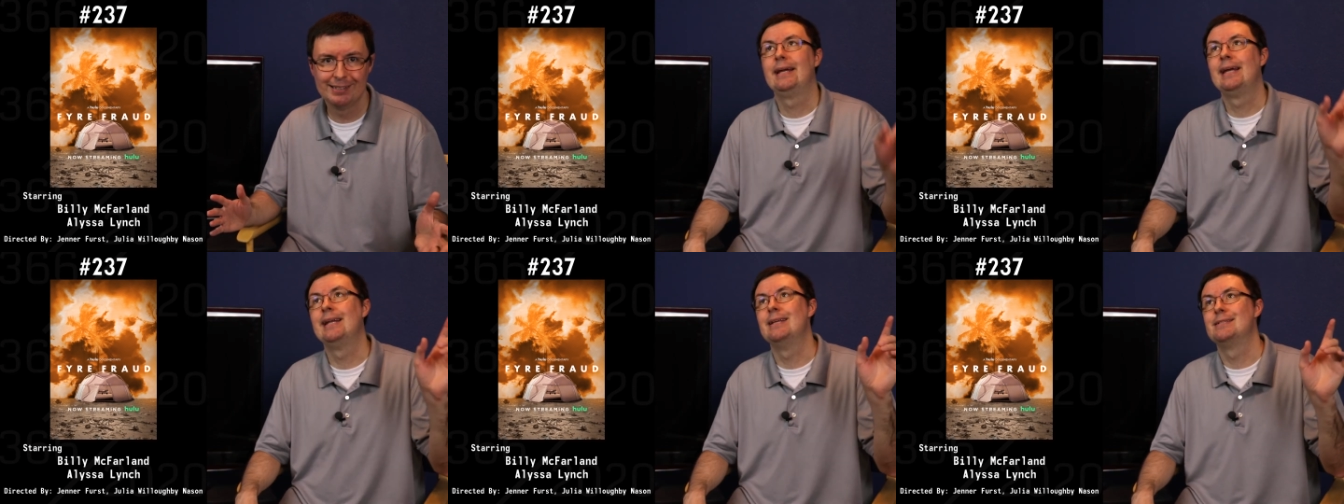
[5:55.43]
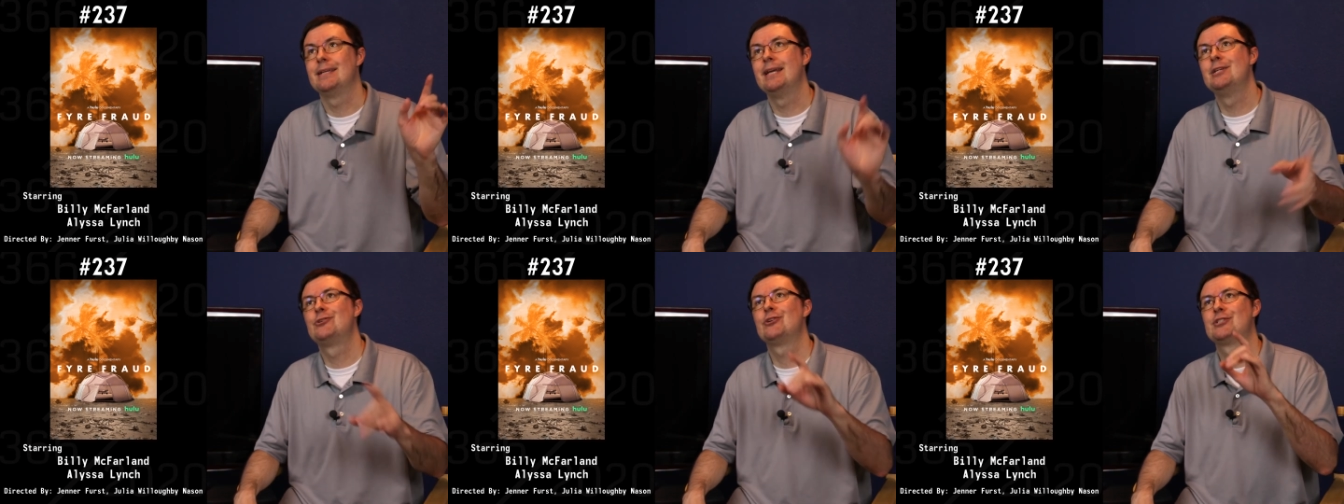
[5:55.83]
it is
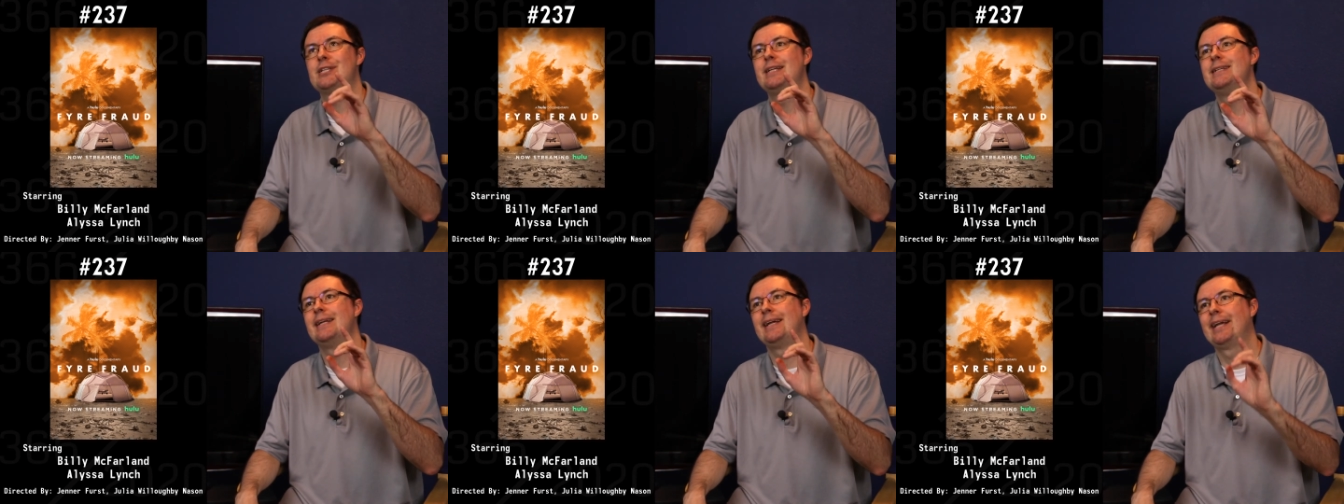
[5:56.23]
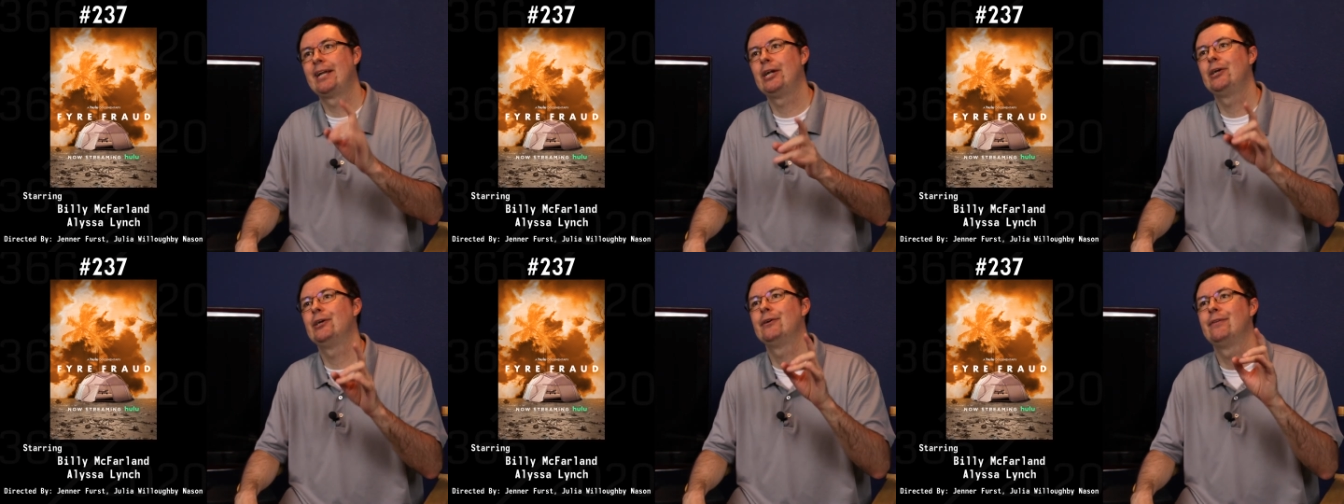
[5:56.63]
interesting to
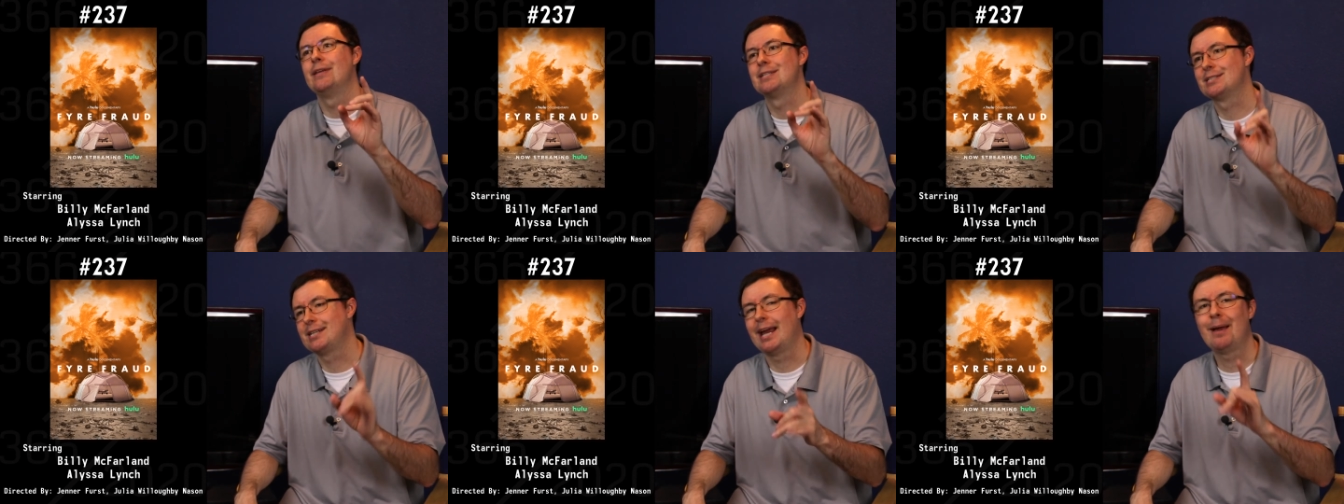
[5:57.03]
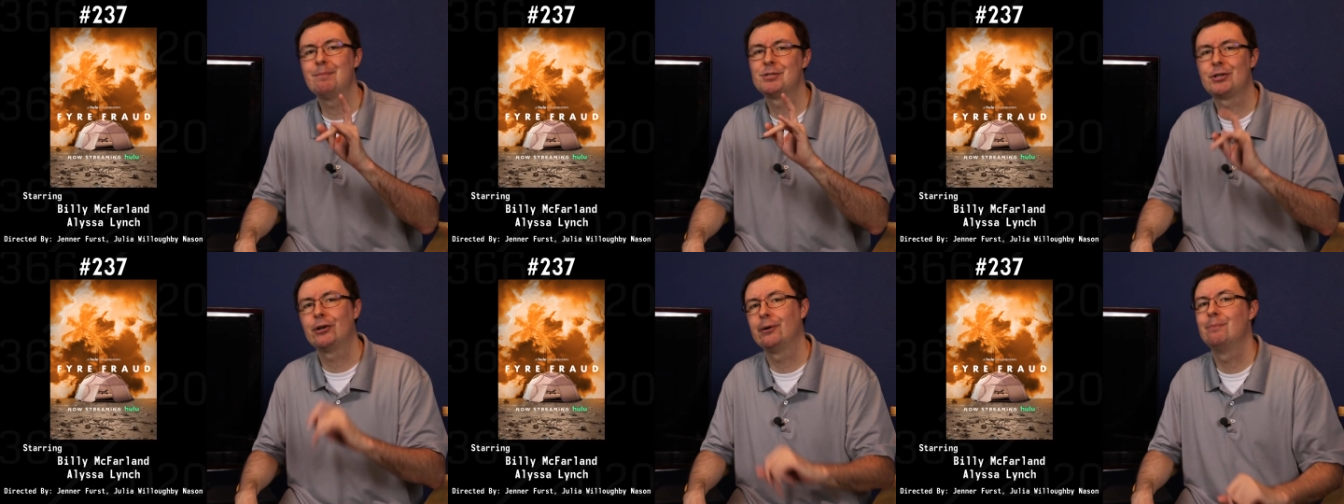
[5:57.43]
hear the
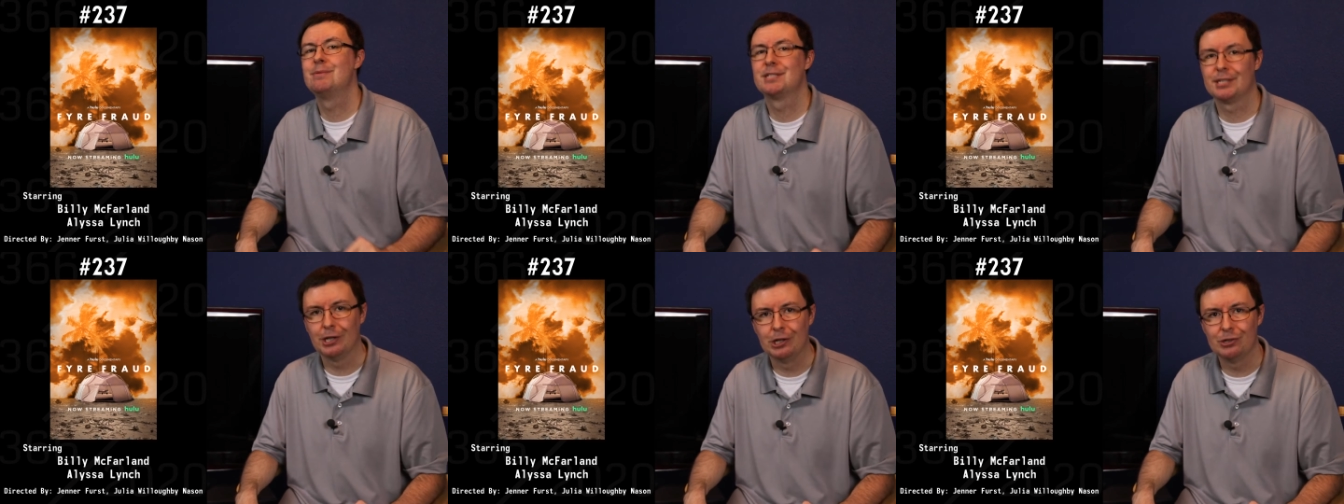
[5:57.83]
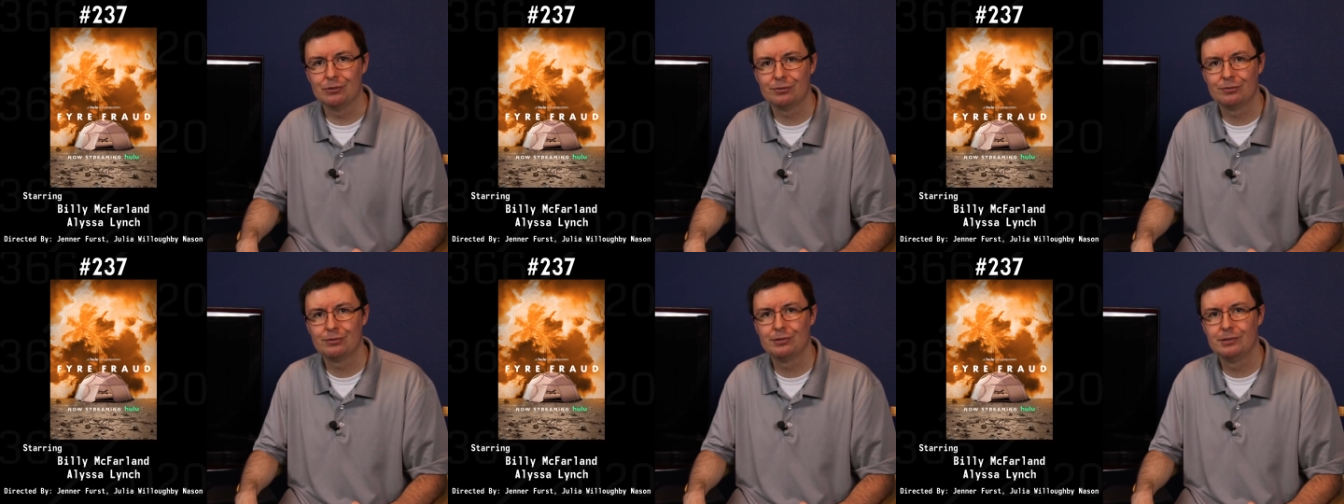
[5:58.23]
scamster
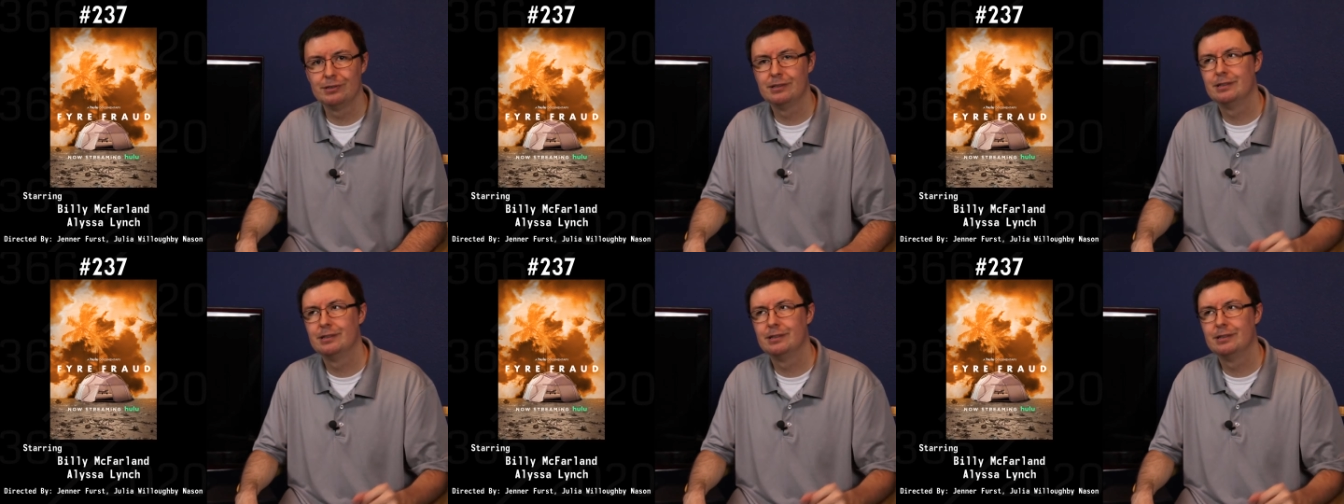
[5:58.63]
himself